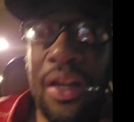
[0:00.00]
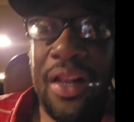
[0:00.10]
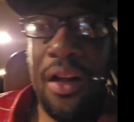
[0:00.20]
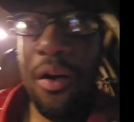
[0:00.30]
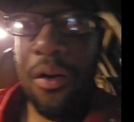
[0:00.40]

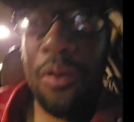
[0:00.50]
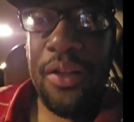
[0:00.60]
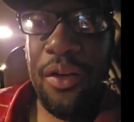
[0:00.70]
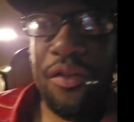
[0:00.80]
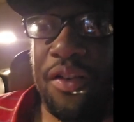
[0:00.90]
Hello,
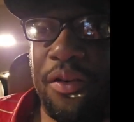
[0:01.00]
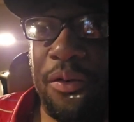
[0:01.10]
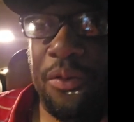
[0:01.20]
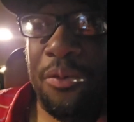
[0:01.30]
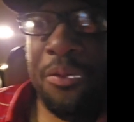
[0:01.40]

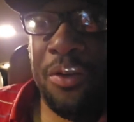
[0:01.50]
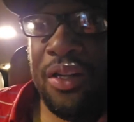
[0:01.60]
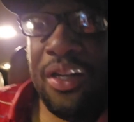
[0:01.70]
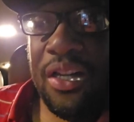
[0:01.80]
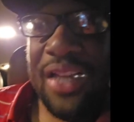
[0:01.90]
YouTube.
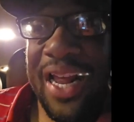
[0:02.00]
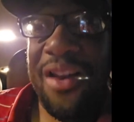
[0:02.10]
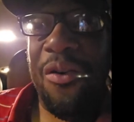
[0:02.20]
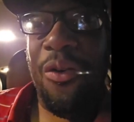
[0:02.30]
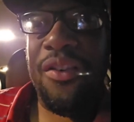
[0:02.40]
That
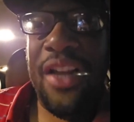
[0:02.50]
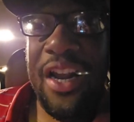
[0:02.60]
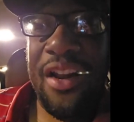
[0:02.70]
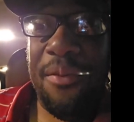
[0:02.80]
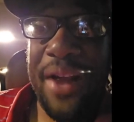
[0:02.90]
noise you
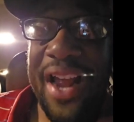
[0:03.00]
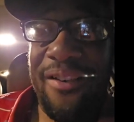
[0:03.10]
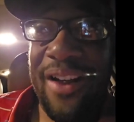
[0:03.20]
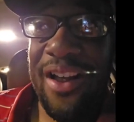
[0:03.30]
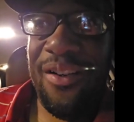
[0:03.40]
hear in the
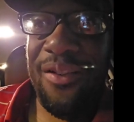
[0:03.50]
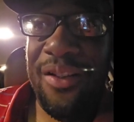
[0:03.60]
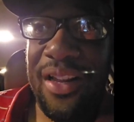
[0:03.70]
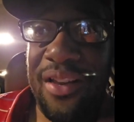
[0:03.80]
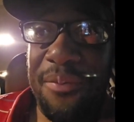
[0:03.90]
background
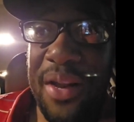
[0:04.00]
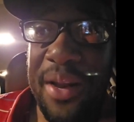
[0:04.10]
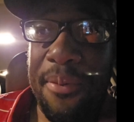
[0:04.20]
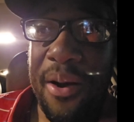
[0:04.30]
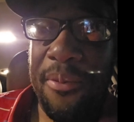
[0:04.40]
is me
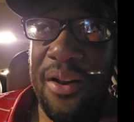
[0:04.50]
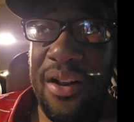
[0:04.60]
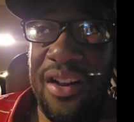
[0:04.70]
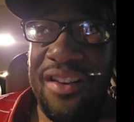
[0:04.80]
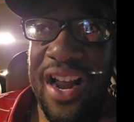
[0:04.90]
pumping
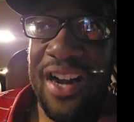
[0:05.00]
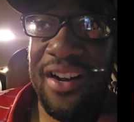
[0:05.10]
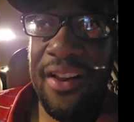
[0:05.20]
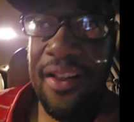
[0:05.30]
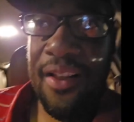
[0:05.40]
up the tire.
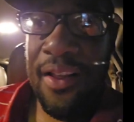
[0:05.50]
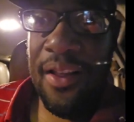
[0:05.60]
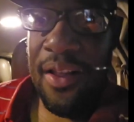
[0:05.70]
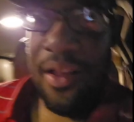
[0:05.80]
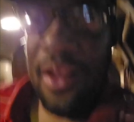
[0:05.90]

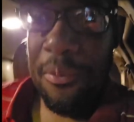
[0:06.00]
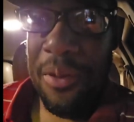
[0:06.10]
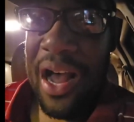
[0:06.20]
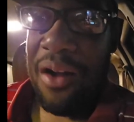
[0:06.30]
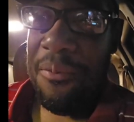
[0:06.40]

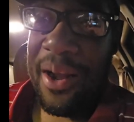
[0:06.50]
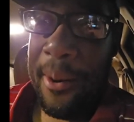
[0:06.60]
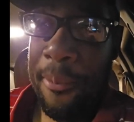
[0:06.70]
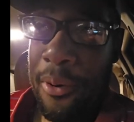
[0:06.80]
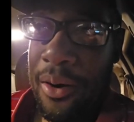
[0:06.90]
But I'm gonna make
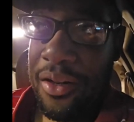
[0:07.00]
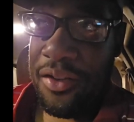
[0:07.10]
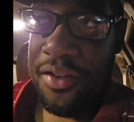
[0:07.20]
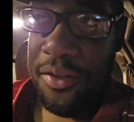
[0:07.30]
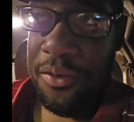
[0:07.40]
a part
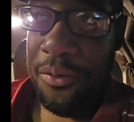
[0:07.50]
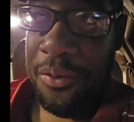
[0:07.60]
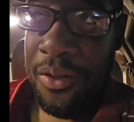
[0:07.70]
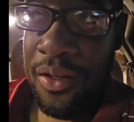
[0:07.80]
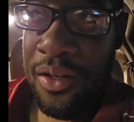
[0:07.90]
two
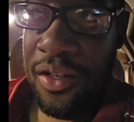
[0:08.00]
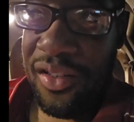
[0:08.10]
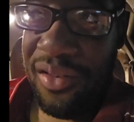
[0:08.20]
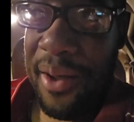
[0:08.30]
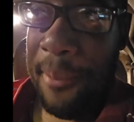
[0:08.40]

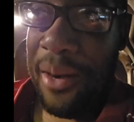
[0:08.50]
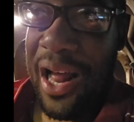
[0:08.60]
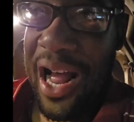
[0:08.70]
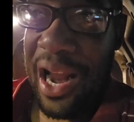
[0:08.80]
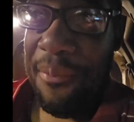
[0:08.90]
to my
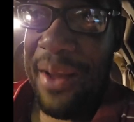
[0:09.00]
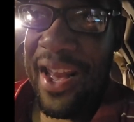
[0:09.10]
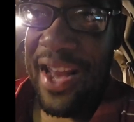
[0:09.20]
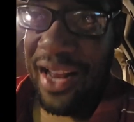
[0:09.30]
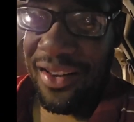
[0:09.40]
blog I
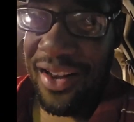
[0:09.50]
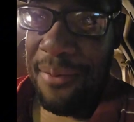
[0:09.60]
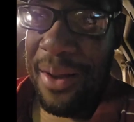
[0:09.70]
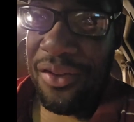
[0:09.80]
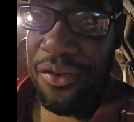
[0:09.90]
made yesterday
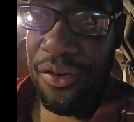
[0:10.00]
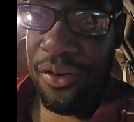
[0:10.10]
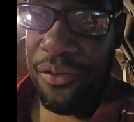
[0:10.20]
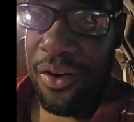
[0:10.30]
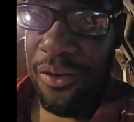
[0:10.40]
about church
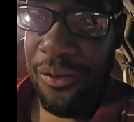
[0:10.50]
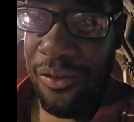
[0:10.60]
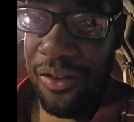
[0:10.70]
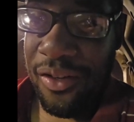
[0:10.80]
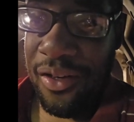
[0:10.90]
and
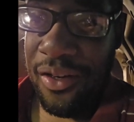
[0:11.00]
phones.